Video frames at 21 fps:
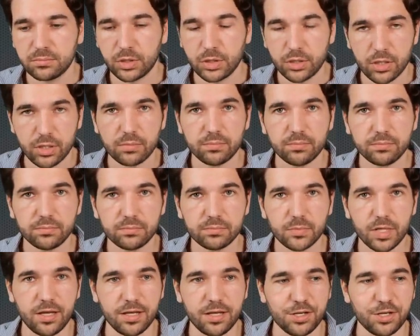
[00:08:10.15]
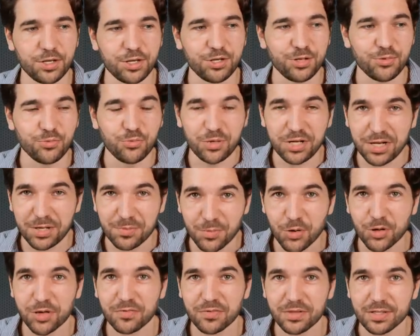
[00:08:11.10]
Good. We need
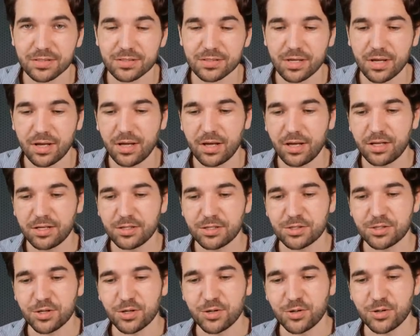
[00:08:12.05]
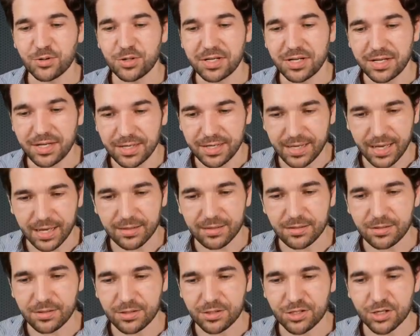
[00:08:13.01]
more of this. So
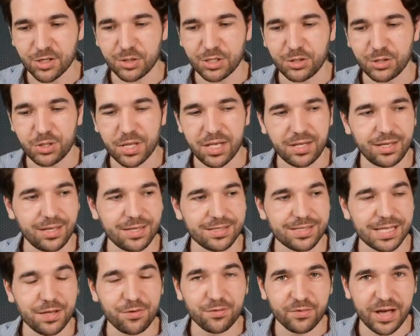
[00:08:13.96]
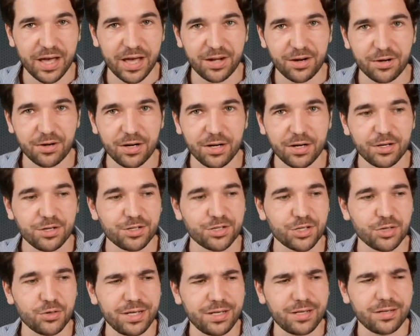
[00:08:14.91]
again, showing you that he's a fighter.
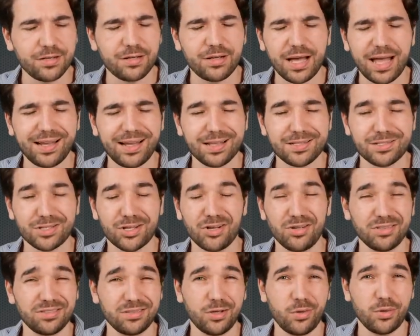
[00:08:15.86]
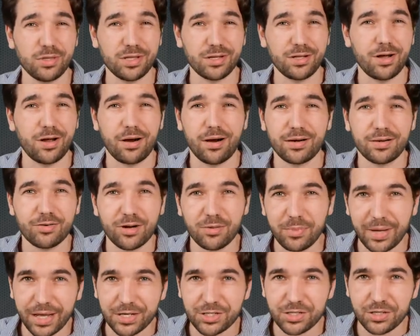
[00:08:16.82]
Sure, he could, I guess, go a little harder on
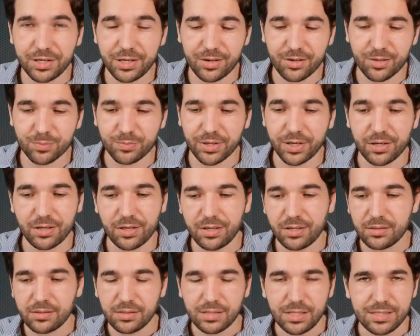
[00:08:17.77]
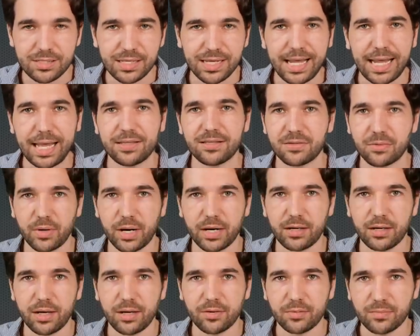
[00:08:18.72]
Manchin here, but he's a candidate
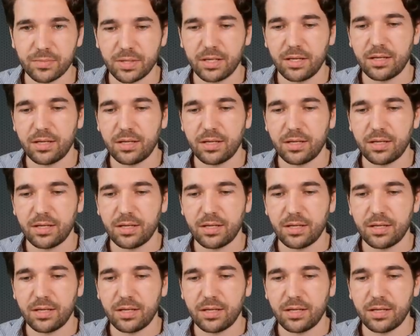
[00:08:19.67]
right now.